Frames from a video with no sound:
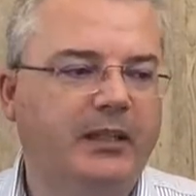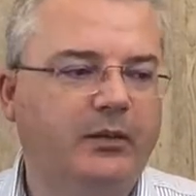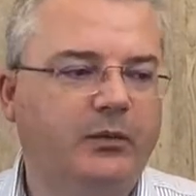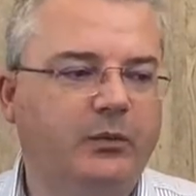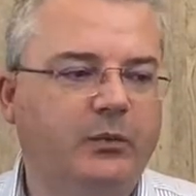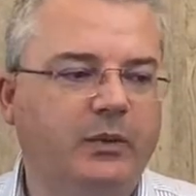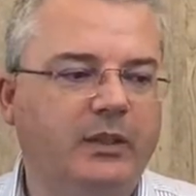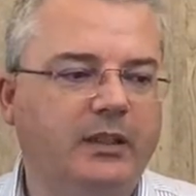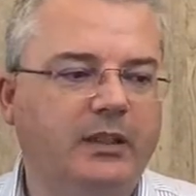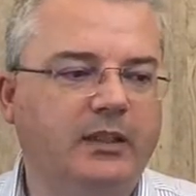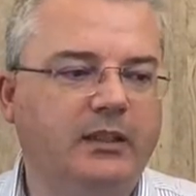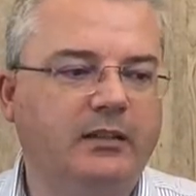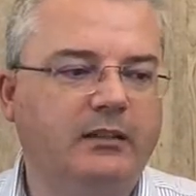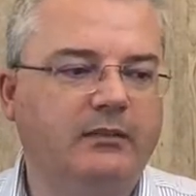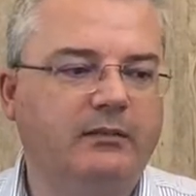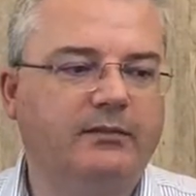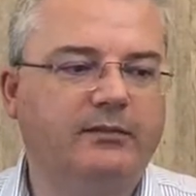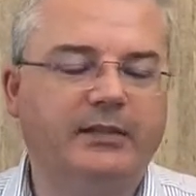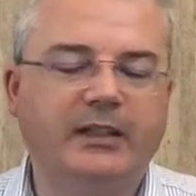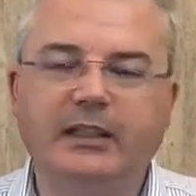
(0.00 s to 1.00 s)
we
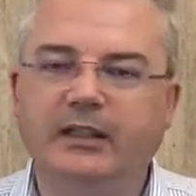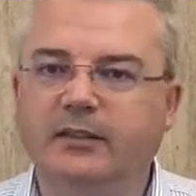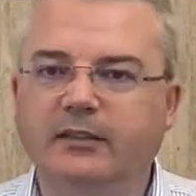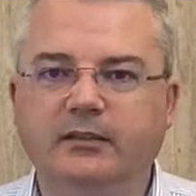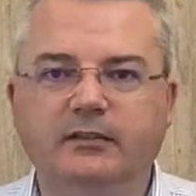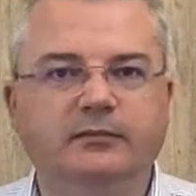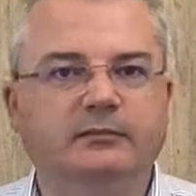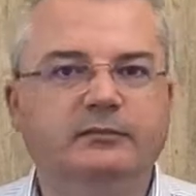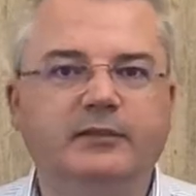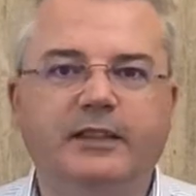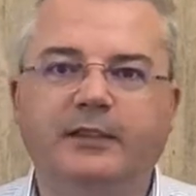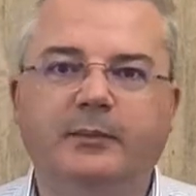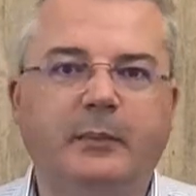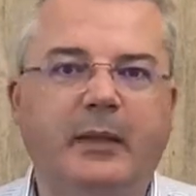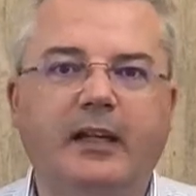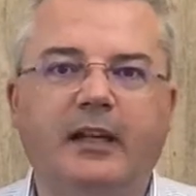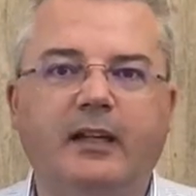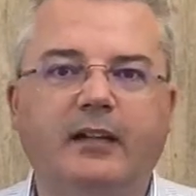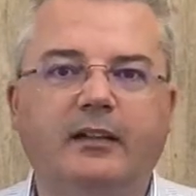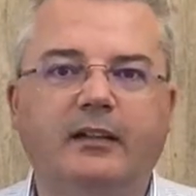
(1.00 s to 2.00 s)
feel
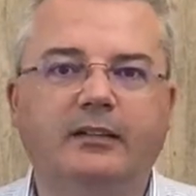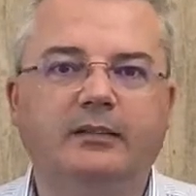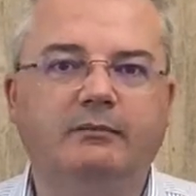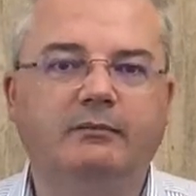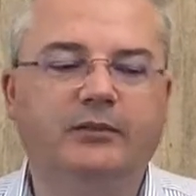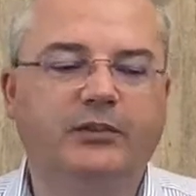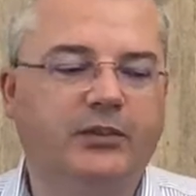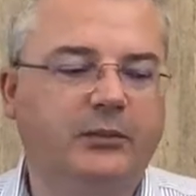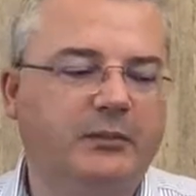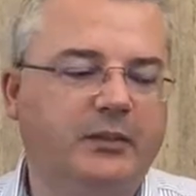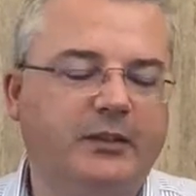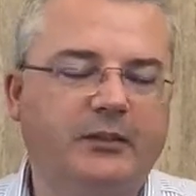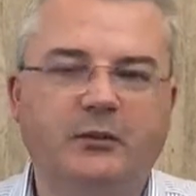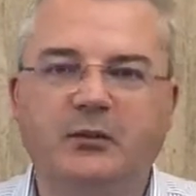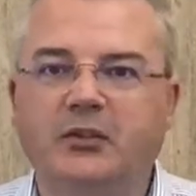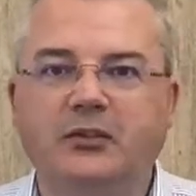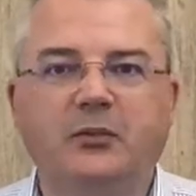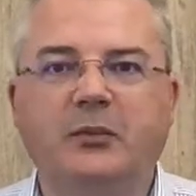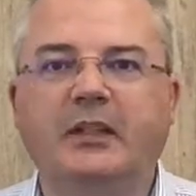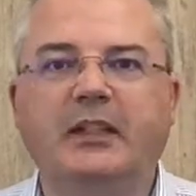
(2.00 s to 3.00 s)
despair, and sometimes we
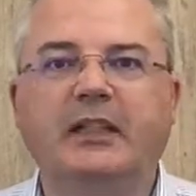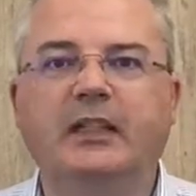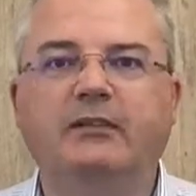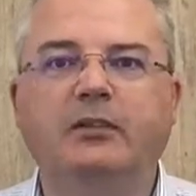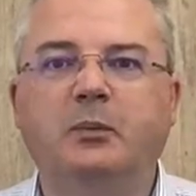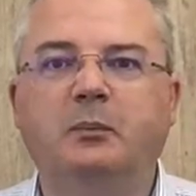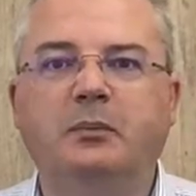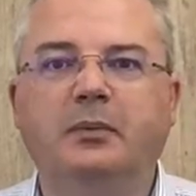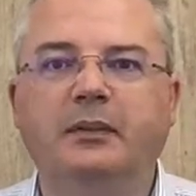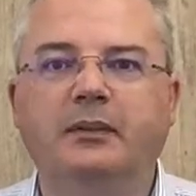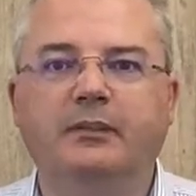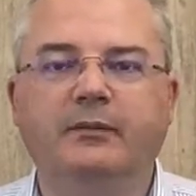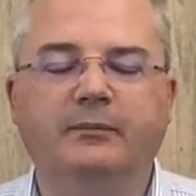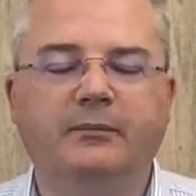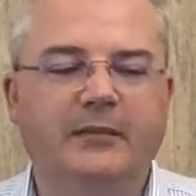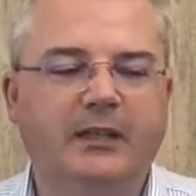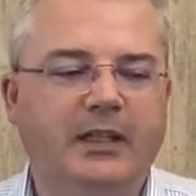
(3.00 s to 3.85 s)
just want to give up, and